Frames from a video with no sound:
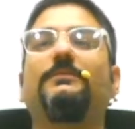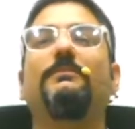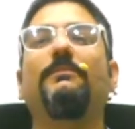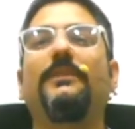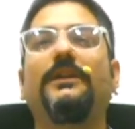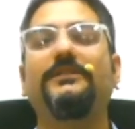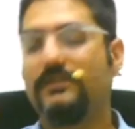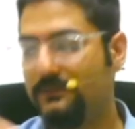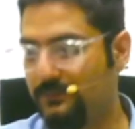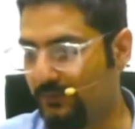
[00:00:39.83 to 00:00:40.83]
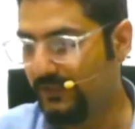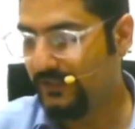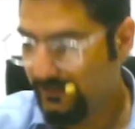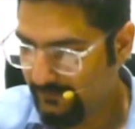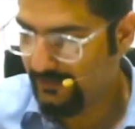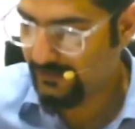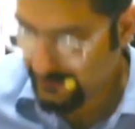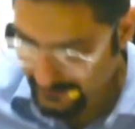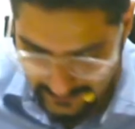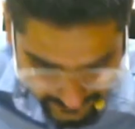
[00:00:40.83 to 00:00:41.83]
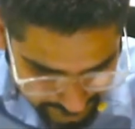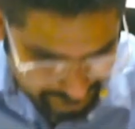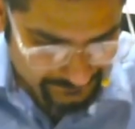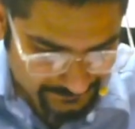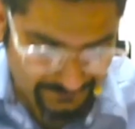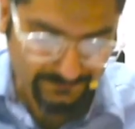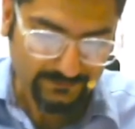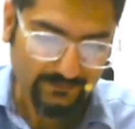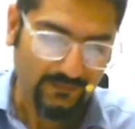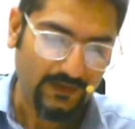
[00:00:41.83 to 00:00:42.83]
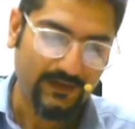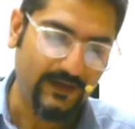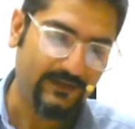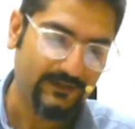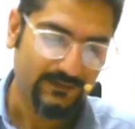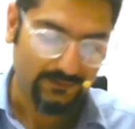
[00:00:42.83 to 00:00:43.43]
major sporting event in India. Right.